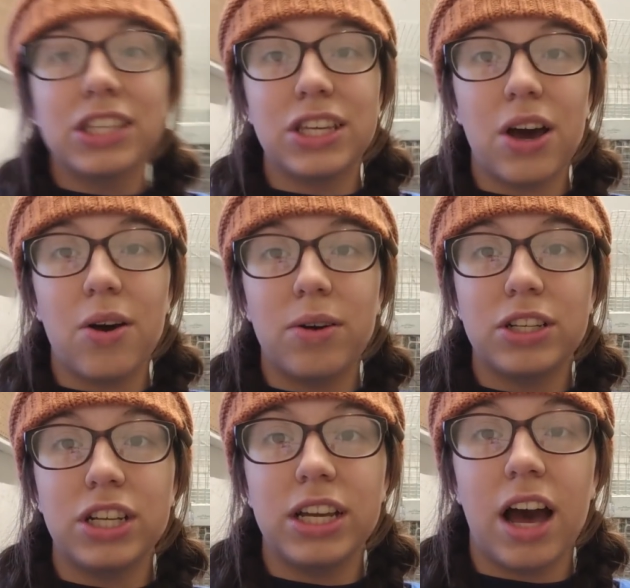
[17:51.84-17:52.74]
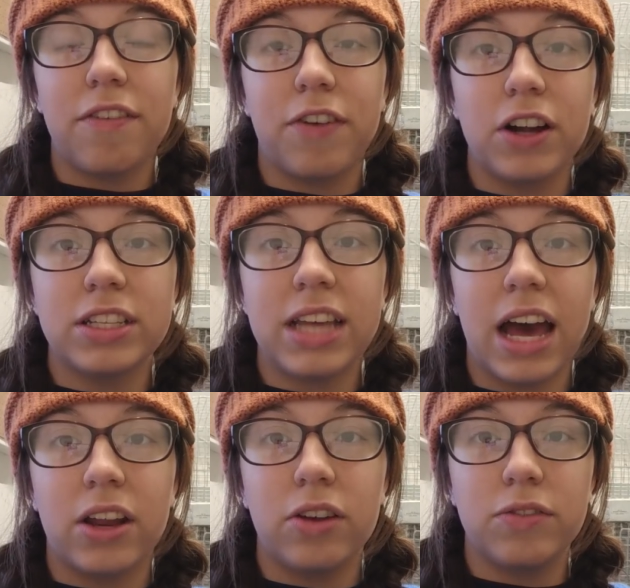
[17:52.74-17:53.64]
So she got first
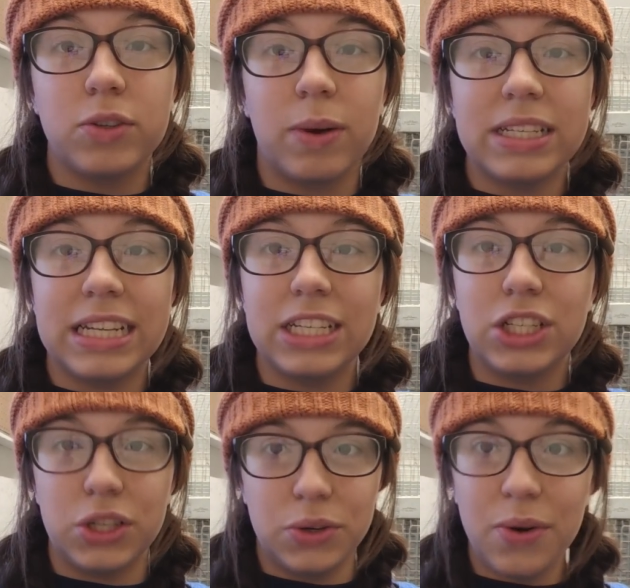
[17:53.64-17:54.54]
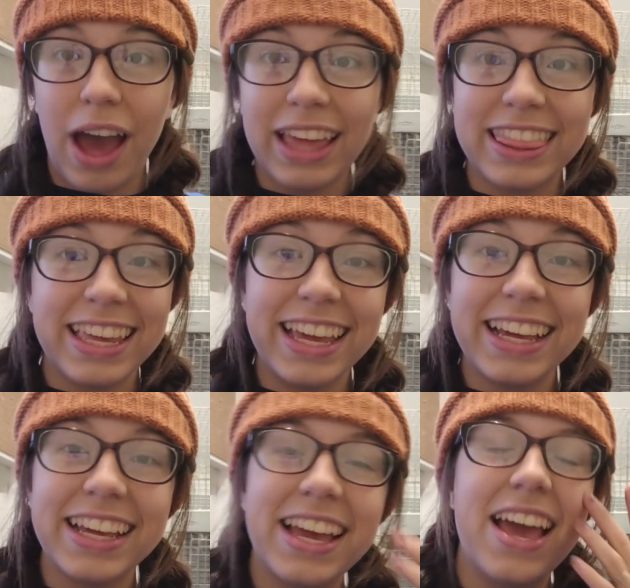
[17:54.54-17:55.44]
out of 22, I
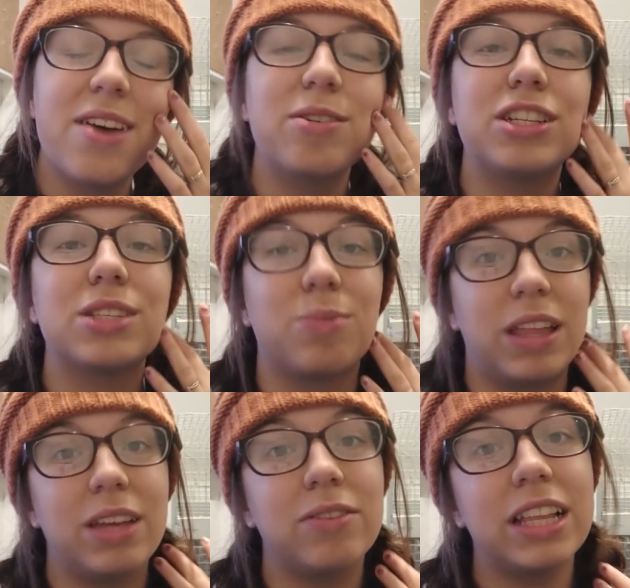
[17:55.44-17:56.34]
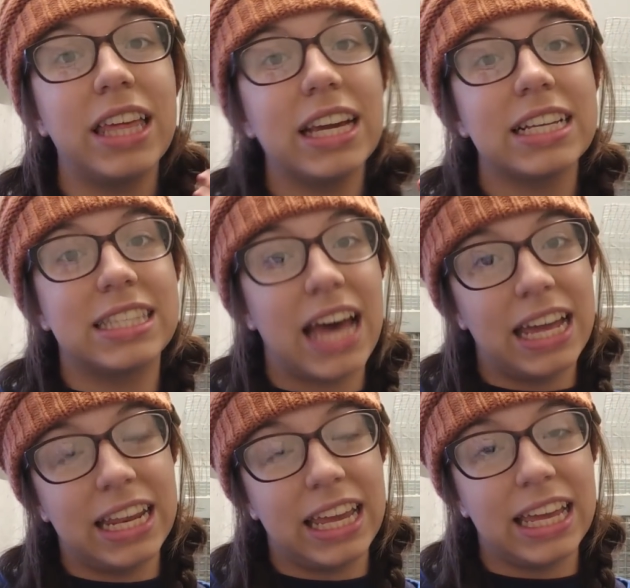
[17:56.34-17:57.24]
think, which is really, really
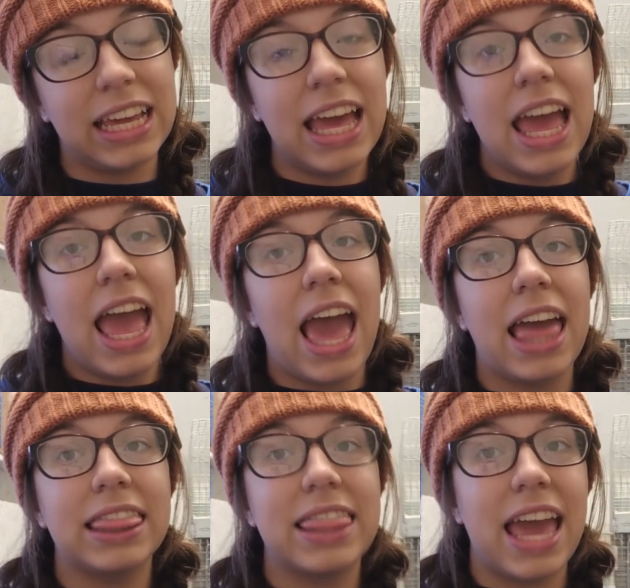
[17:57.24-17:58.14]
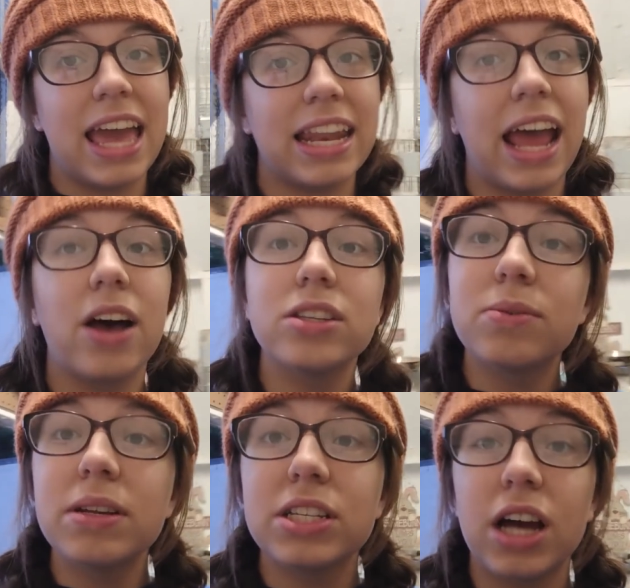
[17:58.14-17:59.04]
exciting. And then I also
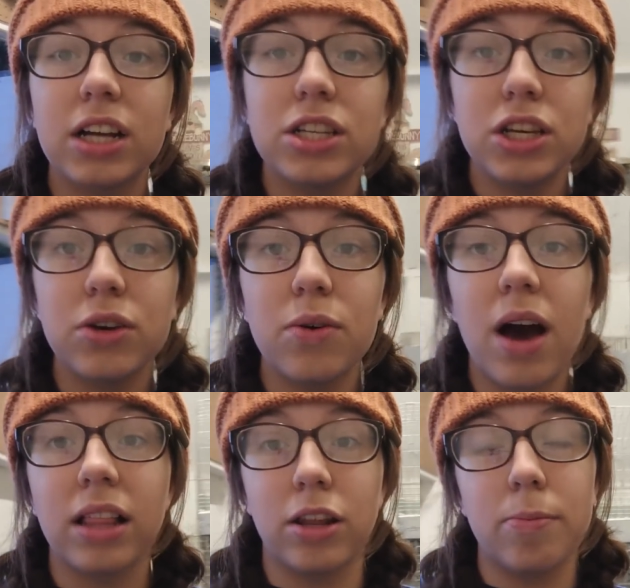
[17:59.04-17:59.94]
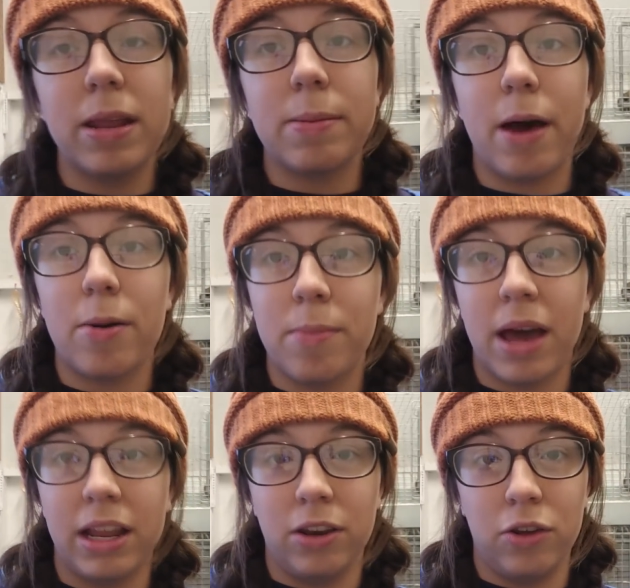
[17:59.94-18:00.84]
want to talk to you a little bit about
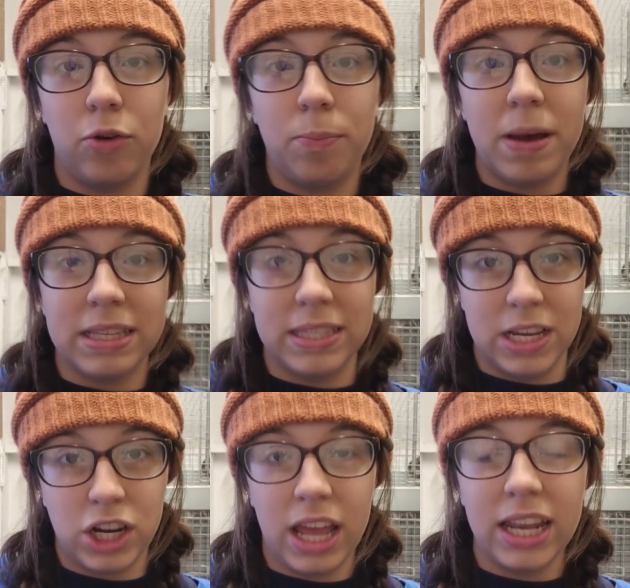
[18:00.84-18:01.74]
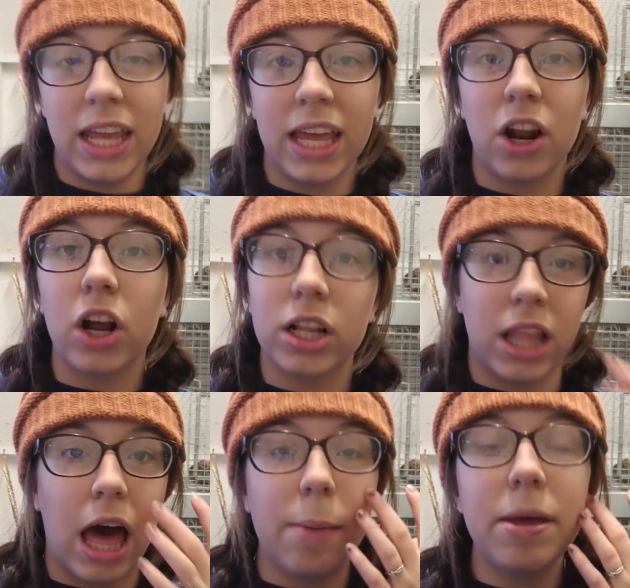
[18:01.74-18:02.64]
my new position in our
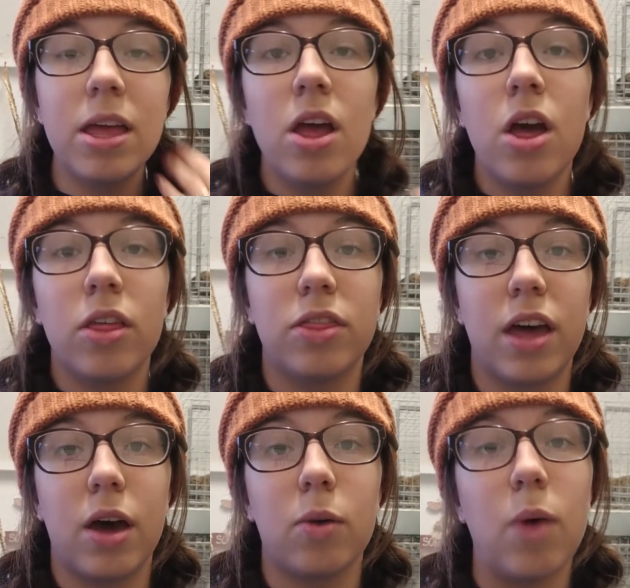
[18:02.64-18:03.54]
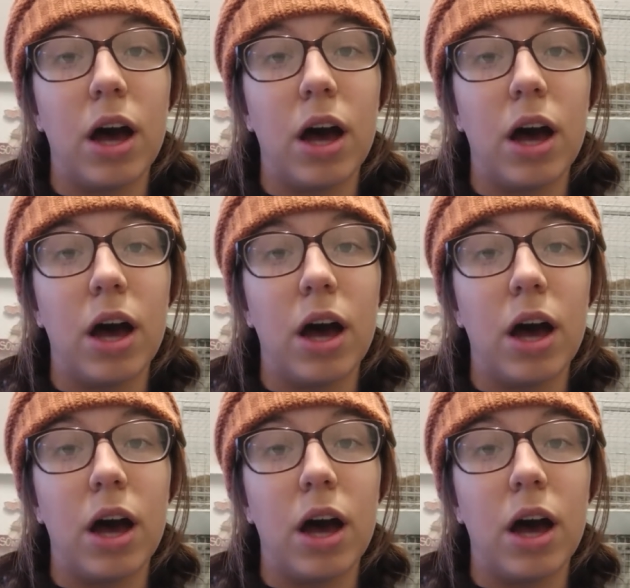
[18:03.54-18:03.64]
club, the